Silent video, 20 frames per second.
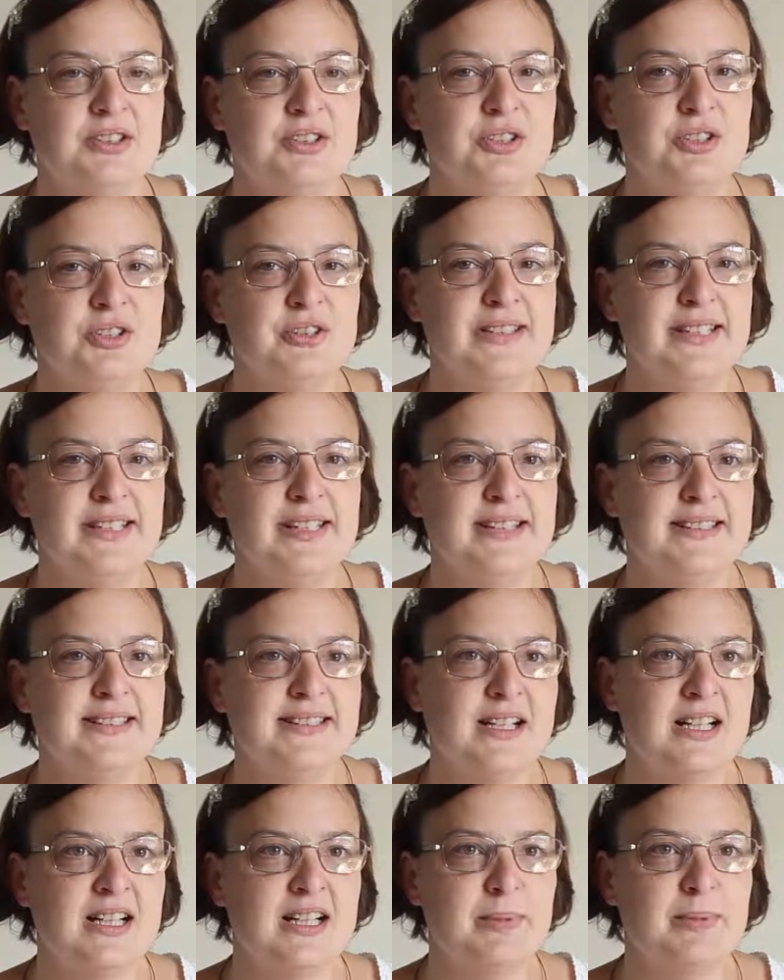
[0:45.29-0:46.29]
during that
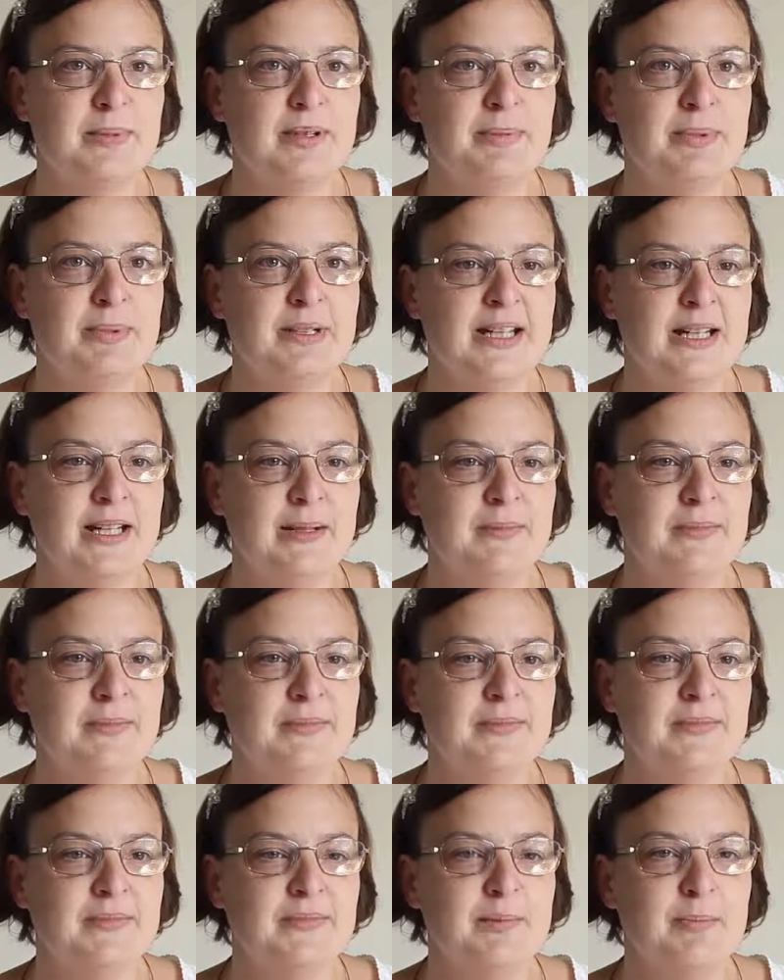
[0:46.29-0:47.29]
time I
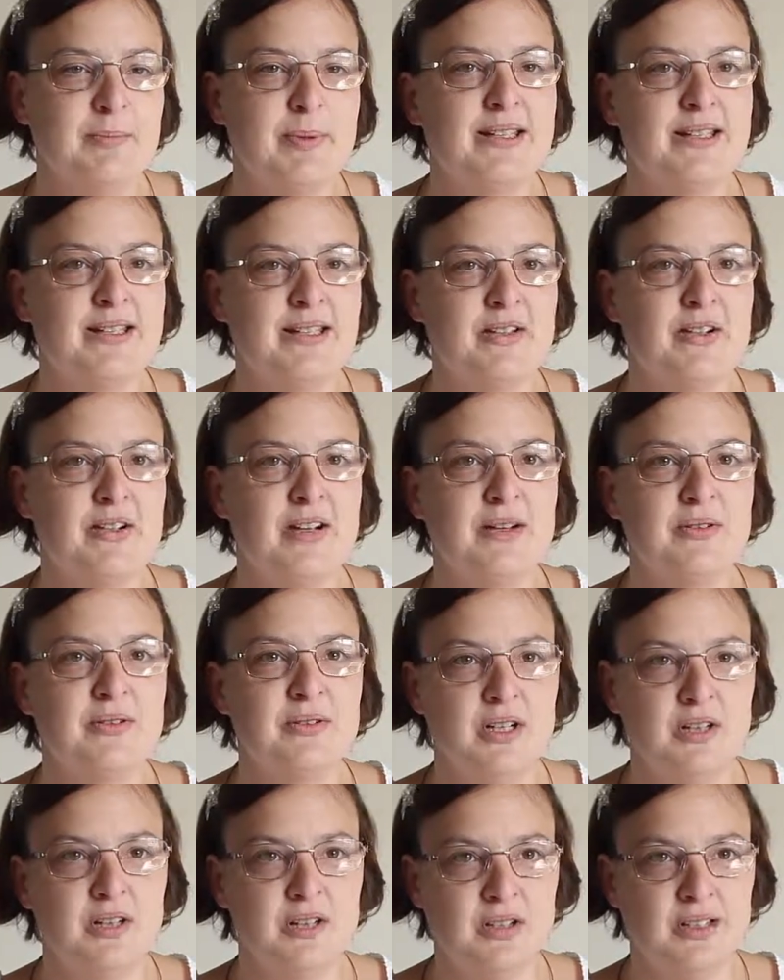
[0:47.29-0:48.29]
became dependent on
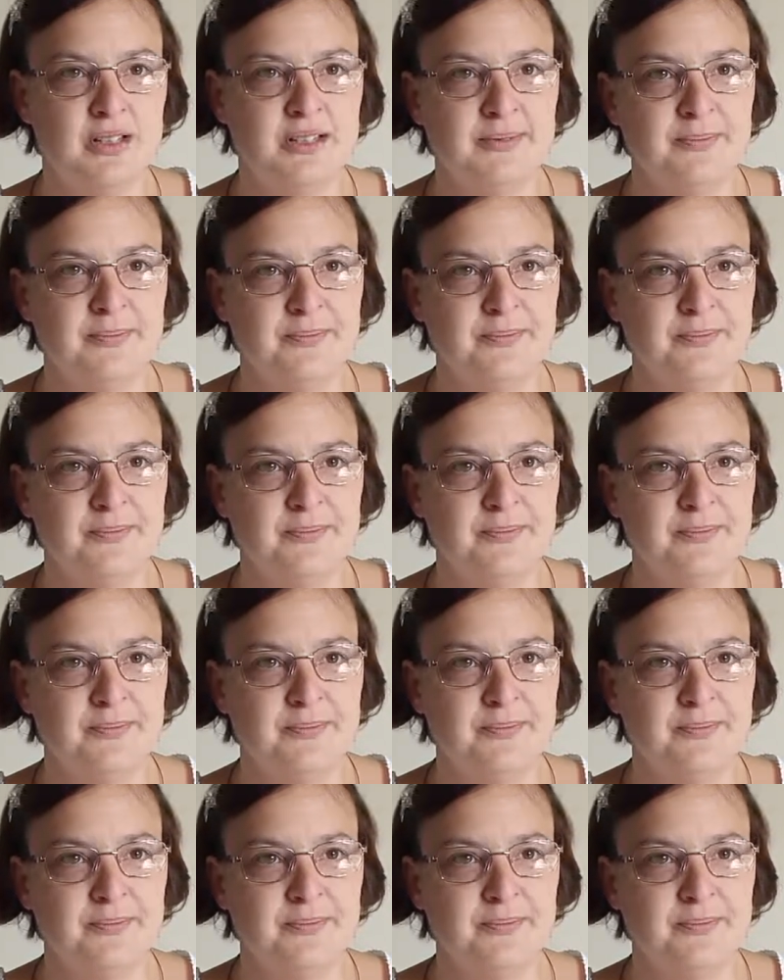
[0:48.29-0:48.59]
alcohol,